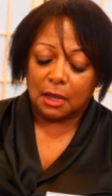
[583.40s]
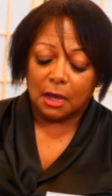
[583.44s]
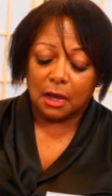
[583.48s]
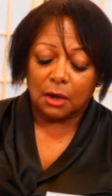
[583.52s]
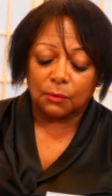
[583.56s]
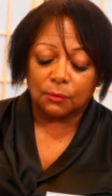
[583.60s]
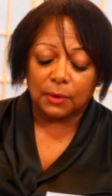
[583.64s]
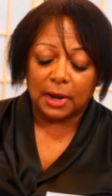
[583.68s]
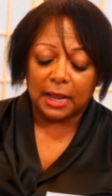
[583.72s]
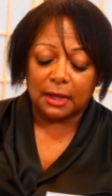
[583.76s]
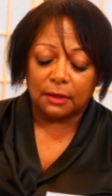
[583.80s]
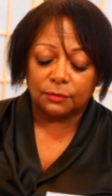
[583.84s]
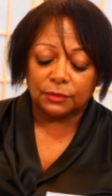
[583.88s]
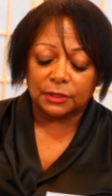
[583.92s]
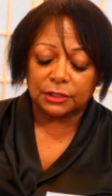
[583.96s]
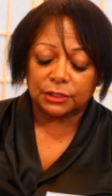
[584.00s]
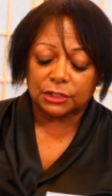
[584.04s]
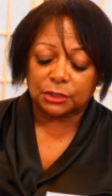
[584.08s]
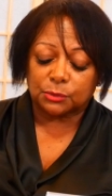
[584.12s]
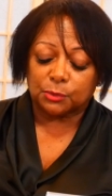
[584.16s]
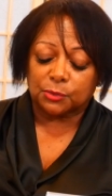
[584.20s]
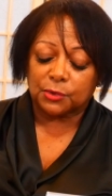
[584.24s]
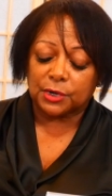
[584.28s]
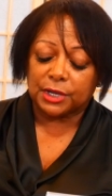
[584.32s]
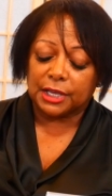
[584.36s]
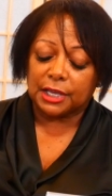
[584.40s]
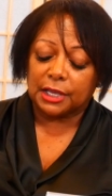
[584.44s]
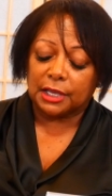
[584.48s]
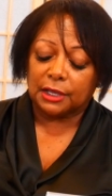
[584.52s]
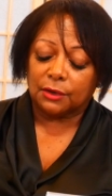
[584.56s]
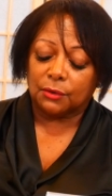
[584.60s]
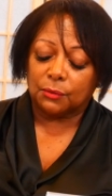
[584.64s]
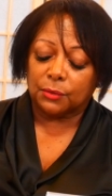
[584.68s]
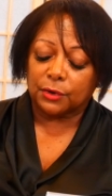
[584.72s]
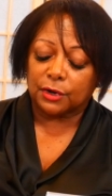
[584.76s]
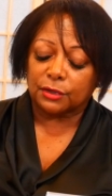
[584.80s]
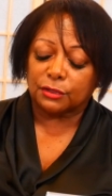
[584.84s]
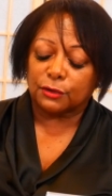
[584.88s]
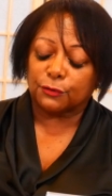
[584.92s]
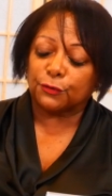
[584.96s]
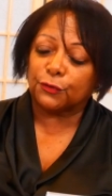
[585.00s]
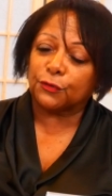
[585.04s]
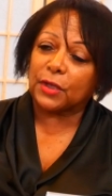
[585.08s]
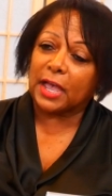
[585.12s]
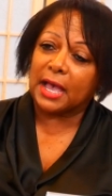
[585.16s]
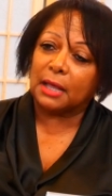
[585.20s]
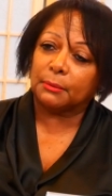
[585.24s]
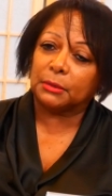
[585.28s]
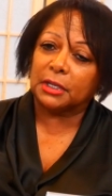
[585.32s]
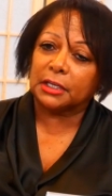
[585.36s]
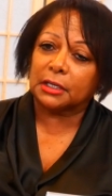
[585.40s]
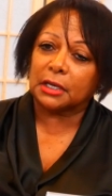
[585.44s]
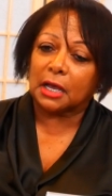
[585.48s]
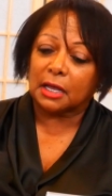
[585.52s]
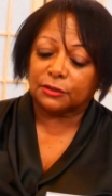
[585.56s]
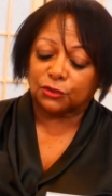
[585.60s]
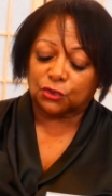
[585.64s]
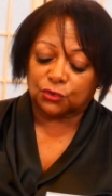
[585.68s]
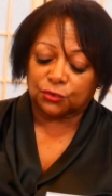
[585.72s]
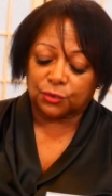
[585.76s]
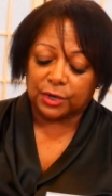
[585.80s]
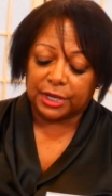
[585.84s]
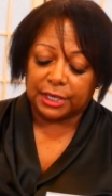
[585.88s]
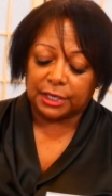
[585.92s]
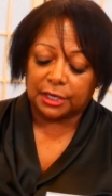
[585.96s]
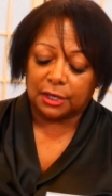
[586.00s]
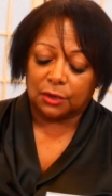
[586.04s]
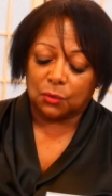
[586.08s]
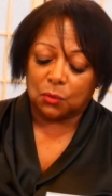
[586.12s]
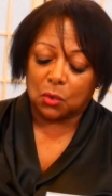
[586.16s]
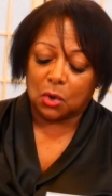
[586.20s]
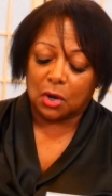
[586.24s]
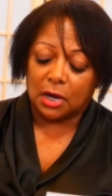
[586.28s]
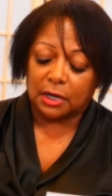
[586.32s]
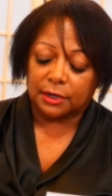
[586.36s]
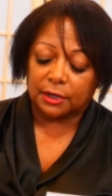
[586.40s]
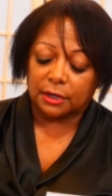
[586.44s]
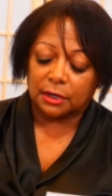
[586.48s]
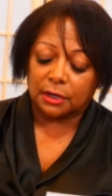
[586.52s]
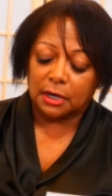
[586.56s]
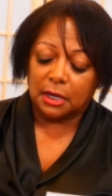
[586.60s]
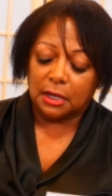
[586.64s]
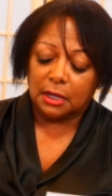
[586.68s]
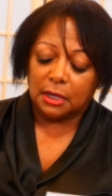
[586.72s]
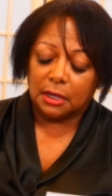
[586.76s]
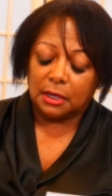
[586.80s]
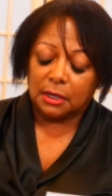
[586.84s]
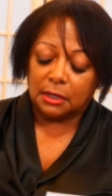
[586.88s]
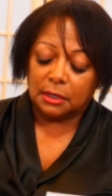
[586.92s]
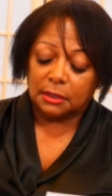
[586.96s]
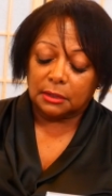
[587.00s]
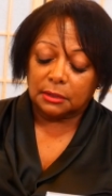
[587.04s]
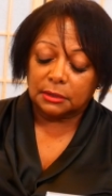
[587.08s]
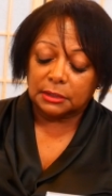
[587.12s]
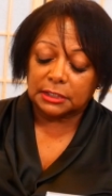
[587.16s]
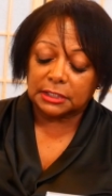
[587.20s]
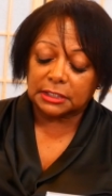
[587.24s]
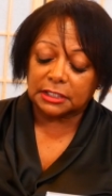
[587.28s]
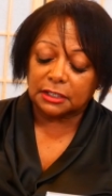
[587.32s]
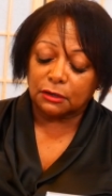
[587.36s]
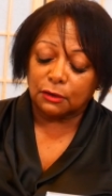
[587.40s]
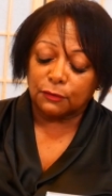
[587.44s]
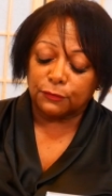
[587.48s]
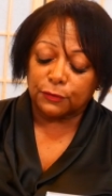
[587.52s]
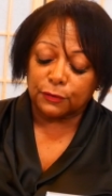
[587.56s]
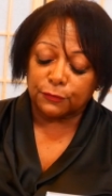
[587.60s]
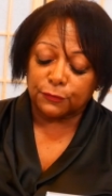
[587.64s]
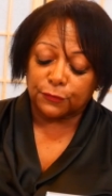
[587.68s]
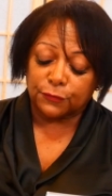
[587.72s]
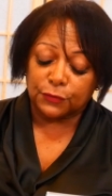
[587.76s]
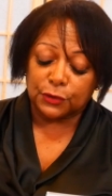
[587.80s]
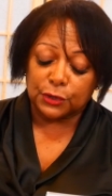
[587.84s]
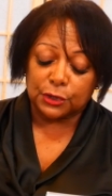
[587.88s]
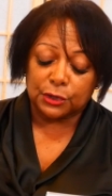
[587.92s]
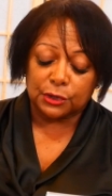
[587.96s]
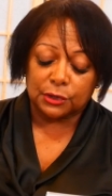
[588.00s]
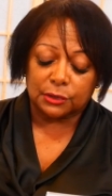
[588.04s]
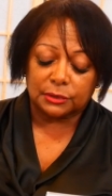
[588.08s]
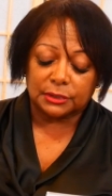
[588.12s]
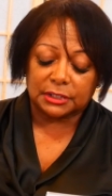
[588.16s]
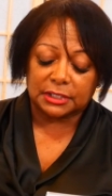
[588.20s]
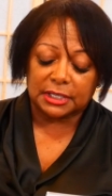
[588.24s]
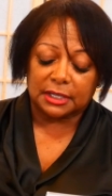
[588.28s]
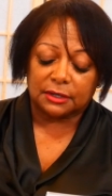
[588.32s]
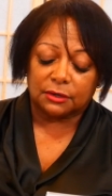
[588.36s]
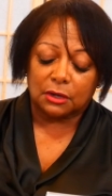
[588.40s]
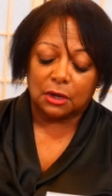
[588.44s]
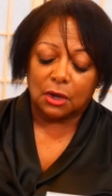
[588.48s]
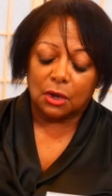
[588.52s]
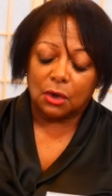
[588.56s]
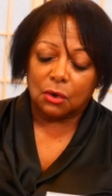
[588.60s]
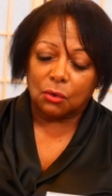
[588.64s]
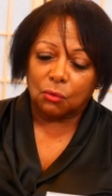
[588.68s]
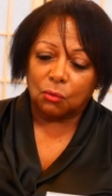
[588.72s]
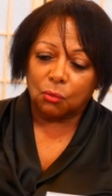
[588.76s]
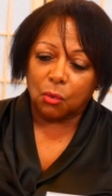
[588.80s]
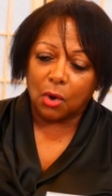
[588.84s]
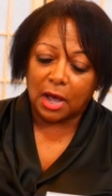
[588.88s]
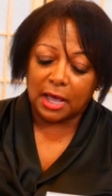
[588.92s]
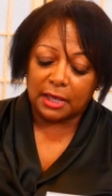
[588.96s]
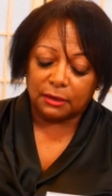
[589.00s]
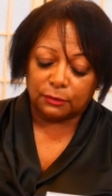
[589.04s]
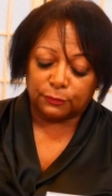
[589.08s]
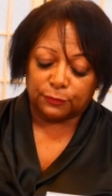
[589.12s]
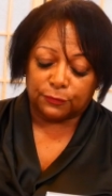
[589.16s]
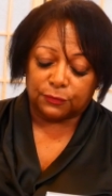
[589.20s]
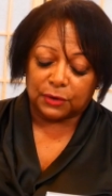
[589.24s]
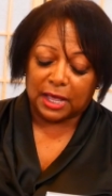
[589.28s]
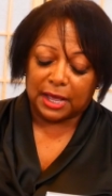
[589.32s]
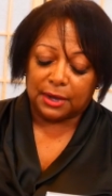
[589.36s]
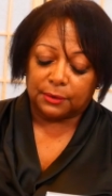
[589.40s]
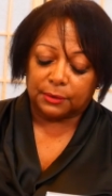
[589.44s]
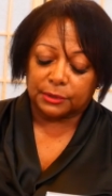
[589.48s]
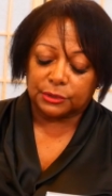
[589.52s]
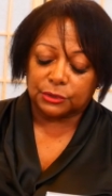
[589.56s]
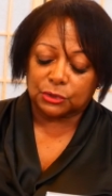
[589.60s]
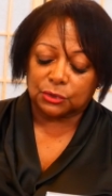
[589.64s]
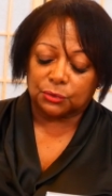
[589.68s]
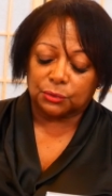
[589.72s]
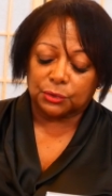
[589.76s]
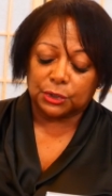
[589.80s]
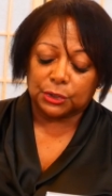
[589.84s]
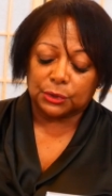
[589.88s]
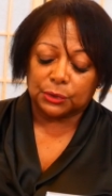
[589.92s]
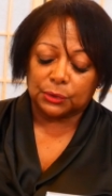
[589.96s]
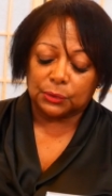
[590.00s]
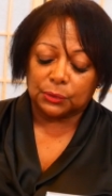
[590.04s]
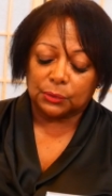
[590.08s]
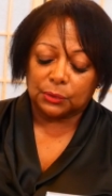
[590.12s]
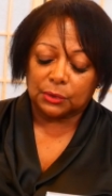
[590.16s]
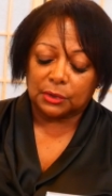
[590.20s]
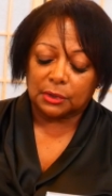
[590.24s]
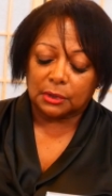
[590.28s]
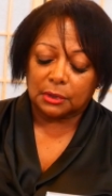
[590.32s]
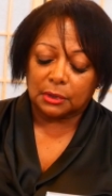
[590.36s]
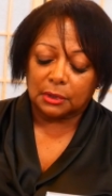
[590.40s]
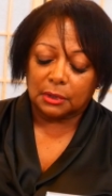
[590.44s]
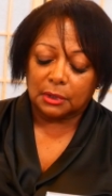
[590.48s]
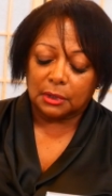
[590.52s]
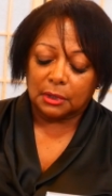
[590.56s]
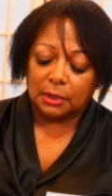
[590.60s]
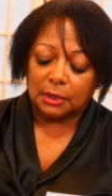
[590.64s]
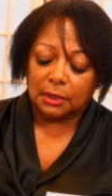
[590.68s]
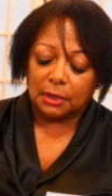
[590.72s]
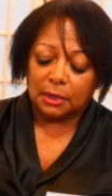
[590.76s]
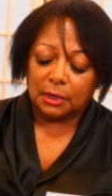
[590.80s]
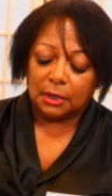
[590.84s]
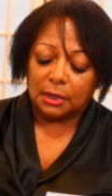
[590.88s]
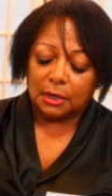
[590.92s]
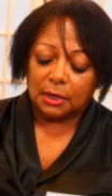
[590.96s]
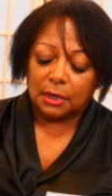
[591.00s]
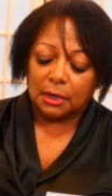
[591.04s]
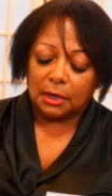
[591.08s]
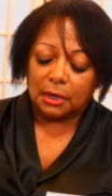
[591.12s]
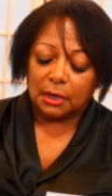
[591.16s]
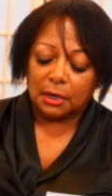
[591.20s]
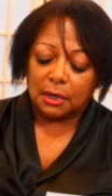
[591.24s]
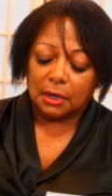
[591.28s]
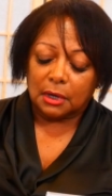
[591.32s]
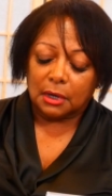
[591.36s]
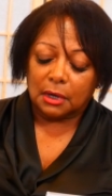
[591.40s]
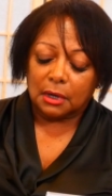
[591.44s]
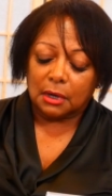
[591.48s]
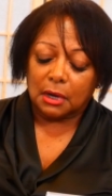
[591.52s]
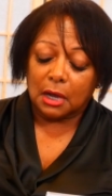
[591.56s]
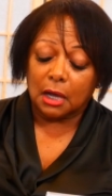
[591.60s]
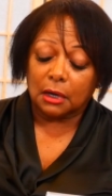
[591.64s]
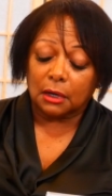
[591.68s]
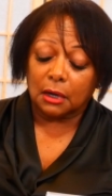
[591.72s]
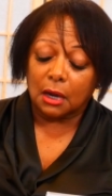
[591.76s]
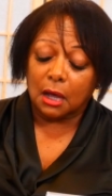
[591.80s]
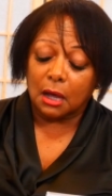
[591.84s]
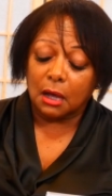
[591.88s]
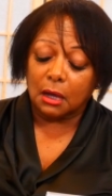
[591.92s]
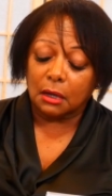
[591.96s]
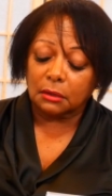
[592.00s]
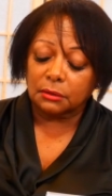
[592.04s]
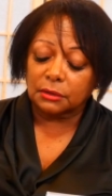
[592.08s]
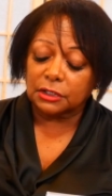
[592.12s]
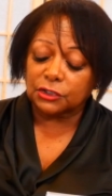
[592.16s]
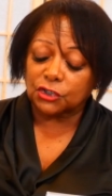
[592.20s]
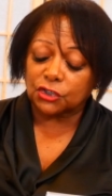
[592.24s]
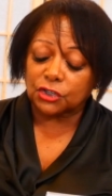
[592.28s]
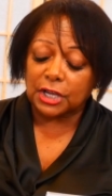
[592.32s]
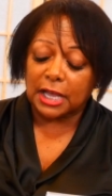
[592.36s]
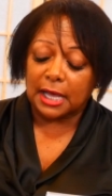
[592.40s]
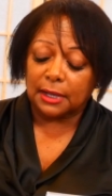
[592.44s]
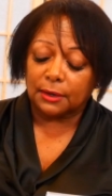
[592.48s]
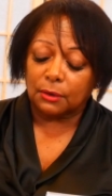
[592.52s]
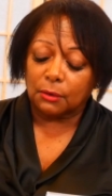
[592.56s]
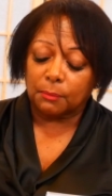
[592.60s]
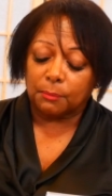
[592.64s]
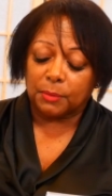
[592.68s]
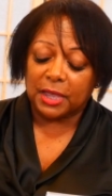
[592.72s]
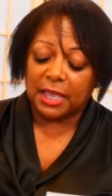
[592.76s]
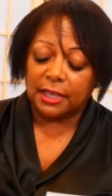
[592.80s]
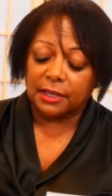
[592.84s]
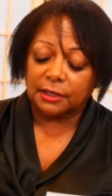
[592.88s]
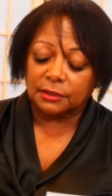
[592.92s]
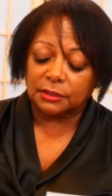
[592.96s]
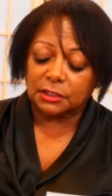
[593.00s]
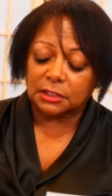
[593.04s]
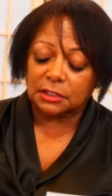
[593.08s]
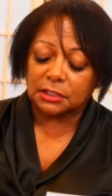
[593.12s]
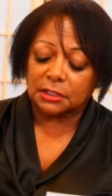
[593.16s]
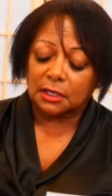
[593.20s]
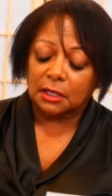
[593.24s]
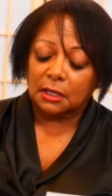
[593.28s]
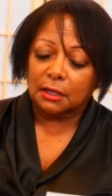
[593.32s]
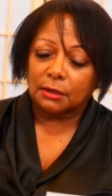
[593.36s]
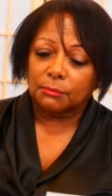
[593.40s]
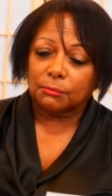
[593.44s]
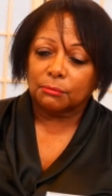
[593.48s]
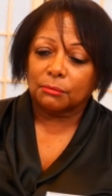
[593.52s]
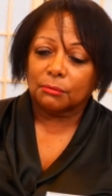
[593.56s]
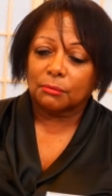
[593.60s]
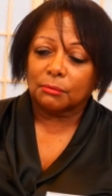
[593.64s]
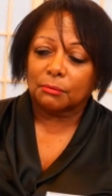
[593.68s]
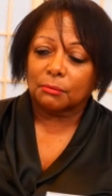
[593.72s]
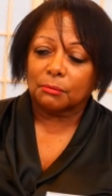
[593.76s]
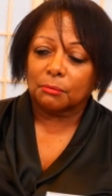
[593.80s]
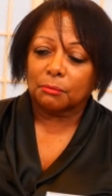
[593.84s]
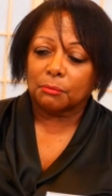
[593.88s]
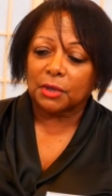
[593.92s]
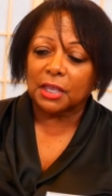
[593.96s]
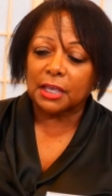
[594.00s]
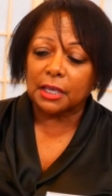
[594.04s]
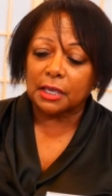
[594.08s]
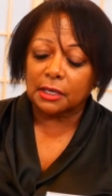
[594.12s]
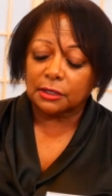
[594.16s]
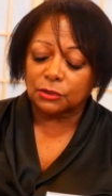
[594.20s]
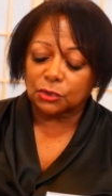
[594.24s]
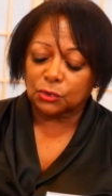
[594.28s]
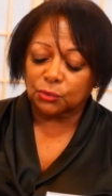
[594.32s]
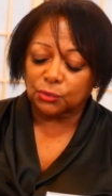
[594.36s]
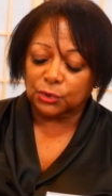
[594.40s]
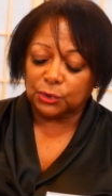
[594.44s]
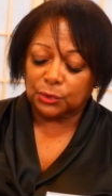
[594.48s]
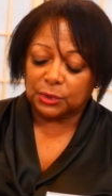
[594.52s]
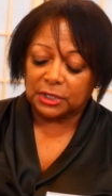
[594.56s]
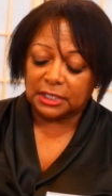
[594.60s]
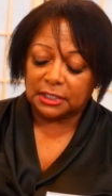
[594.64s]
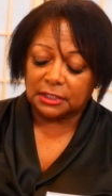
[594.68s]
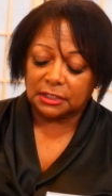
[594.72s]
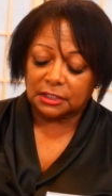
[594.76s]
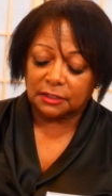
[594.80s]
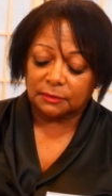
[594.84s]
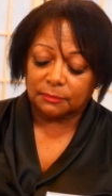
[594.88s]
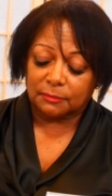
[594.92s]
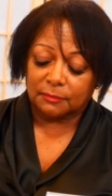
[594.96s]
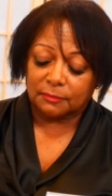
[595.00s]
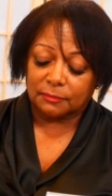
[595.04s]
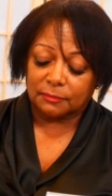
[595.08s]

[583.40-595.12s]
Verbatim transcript: Around the spring, where the family got drinking water, silver ferns and wildflowers grew. Along the shallow banks, pigs rooted.